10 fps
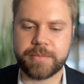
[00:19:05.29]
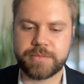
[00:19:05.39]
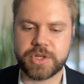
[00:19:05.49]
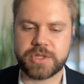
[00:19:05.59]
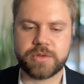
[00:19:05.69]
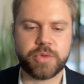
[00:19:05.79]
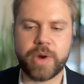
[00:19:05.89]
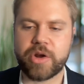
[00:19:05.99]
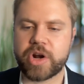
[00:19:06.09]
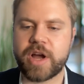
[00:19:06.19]
just
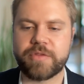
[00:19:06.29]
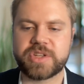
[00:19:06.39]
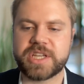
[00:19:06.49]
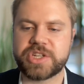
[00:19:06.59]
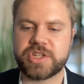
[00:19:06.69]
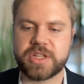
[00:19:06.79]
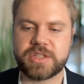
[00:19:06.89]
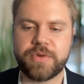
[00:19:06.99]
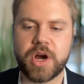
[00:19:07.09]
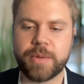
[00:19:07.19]
throughout our conversation thus
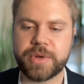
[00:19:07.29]
far,